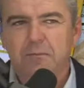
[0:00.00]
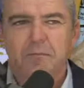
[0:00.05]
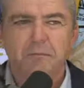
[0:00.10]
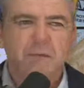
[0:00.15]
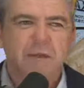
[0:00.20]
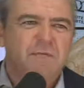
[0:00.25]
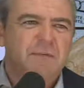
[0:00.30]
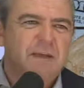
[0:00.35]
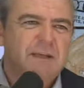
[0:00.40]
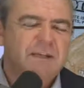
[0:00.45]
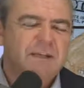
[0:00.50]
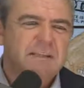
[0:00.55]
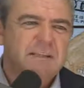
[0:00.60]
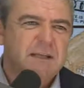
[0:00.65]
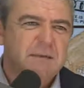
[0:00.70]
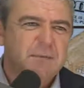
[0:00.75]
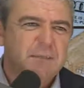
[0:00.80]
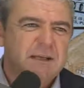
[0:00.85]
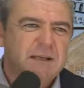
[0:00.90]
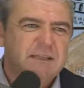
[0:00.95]
invest in
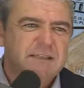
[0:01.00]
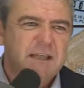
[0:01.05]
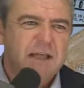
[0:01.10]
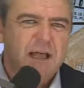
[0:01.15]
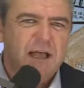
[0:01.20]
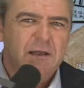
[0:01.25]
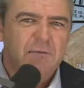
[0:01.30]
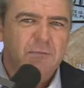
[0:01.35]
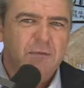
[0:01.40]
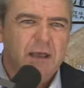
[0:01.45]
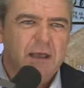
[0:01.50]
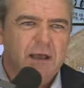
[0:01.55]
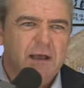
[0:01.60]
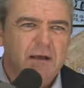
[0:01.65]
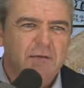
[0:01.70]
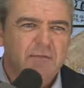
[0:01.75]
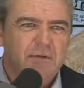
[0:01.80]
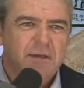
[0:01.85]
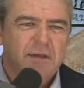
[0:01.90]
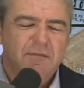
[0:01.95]
that big sign we
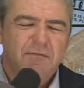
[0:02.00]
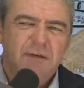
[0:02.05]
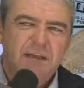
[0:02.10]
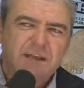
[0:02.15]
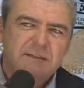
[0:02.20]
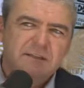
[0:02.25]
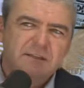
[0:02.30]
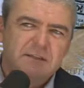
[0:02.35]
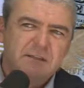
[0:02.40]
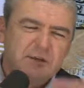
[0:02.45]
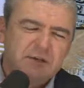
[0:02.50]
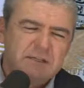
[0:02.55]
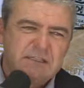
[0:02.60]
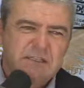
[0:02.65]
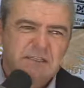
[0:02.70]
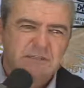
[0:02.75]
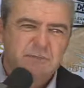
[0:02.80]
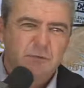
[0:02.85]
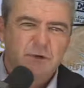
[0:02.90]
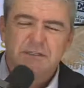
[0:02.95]
have, invest in
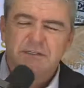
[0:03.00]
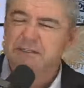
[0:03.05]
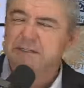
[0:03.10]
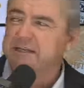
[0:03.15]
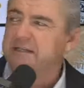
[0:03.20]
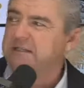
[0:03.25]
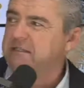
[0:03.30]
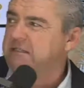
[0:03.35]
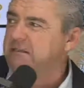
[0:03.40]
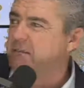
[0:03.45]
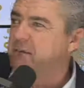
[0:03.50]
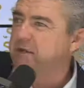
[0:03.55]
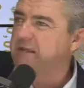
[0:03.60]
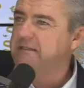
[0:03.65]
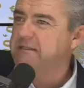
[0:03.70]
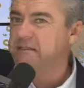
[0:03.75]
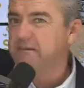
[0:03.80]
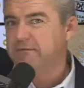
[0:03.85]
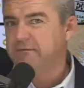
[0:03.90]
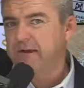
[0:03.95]
36 workstations
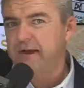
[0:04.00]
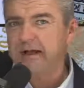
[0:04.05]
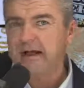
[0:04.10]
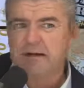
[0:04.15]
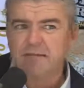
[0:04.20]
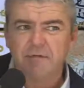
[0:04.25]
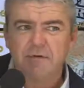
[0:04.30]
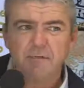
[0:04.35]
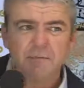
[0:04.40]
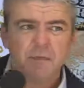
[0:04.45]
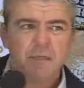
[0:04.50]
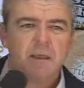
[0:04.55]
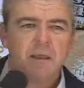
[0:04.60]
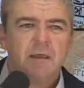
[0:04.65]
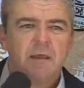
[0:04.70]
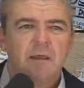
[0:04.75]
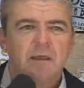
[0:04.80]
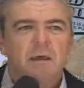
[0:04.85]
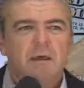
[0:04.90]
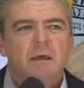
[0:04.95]
plus the 5
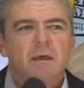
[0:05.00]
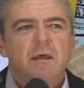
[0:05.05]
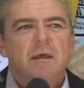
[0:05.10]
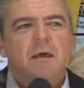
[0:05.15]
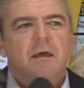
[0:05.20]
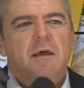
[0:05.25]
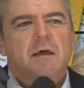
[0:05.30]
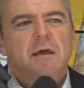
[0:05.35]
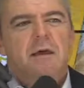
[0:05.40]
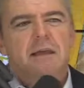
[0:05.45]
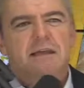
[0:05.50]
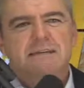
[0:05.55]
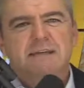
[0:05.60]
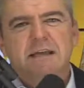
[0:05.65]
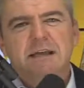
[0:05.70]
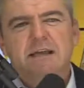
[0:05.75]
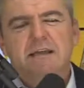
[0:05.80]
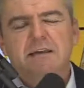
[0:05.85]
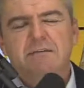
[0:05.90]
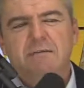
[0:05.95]

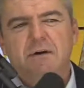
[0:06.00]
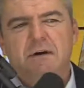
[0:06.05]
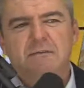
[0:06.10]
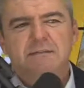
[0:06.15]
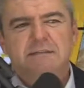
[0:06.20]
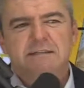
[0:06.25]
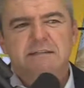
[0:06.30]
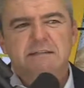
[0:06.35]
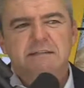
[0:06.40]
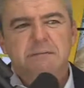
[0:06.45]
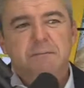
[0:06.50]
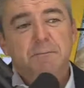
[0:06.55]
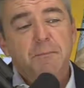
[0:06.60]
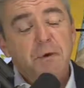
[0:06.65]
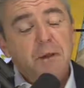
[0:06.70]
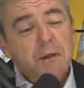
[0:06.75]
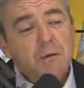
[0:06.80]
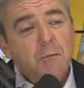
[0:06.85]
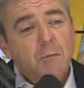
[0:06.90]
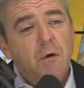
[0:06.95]
executive offices,
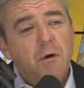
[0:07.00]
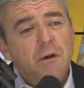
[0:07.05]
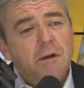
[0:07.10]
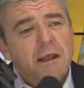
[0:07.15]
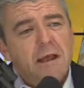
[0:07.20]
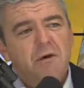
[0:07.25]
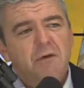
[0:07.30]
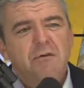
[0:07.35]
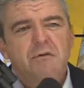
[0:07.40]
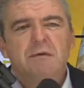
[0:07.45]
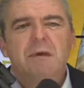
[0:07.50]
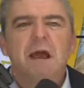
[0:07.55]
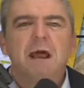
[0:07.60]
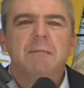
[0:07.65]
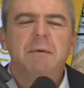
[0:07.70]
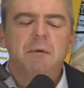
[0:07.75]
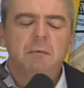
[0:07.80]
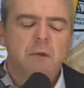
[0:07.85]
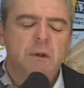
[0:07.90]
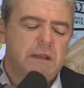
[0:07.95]
but it worked out. You got
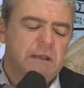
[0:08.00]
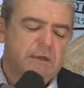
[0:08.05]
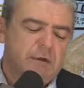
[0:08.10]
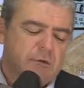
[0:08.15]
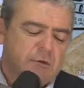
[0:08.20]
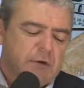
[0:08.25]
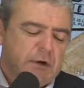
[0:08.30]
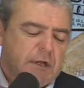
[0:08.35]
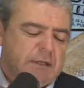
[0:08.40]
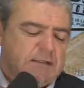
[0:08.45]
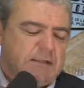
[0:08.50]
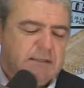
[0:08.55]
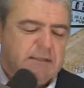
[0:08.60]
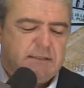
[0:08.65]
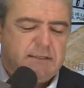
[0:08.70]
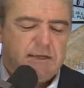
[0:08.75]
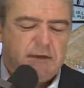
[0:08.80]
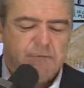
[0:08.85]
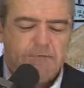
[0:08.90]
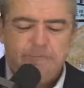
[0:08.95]
to be willing to do crazy
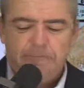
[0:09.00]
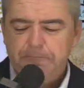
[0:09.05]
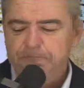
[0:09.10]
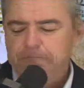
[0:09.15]
stuff.